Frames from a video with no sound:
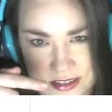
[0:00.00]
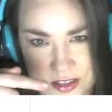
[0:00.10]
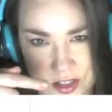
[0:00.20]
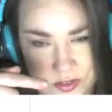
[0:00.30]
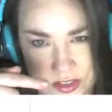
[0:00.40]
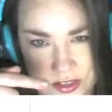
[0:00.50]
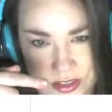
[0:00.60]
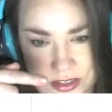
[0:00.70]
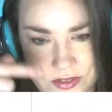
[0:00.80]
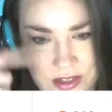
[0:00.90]
Coffee
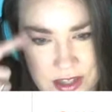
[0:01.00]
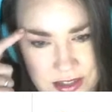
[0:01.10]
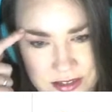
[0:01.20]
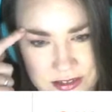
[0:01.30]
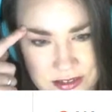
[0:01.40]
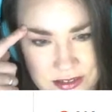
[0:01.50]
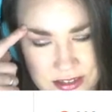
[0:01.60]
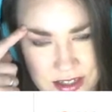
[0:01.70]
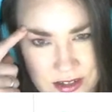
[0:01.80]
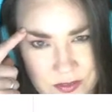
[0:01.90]
Crave, and
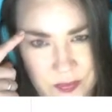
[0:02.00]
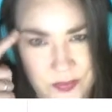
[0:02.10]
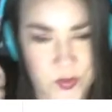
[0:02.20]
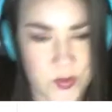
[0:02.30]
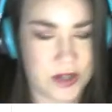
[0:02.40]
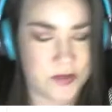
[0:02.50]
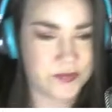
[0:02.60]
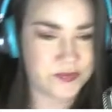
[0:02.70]
yeah, wow.